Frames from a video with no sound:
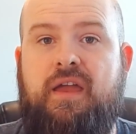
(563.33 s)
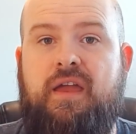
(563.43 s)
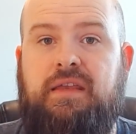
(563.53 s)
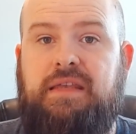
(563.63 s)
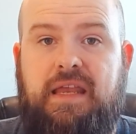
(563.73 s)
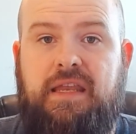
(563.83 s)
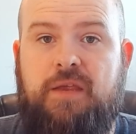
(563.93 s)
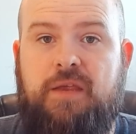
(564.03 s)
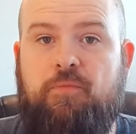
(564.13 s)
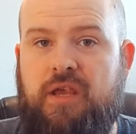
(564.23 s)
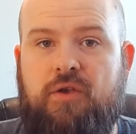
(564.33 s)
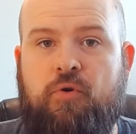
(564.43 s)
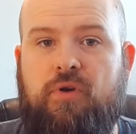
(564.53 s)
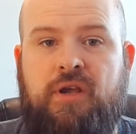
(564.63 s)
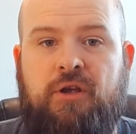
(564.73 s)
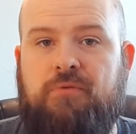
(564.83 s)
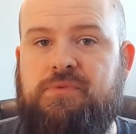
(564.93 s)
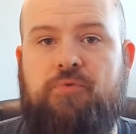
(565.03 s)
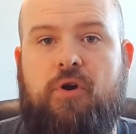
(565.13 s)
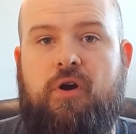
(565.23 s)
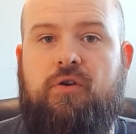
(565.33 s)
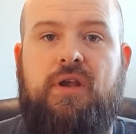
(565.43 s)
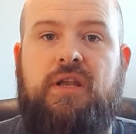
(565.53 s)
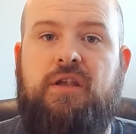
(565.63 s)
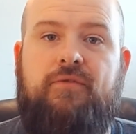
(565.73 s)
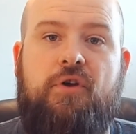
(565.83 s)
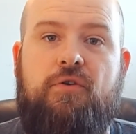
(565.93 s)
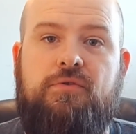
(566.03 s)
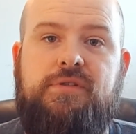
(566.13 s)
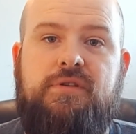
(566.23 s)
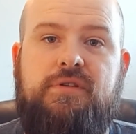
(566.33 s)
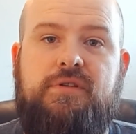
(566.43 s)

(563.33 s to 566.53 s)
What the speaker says: KDP or Ingram Spark or any of those.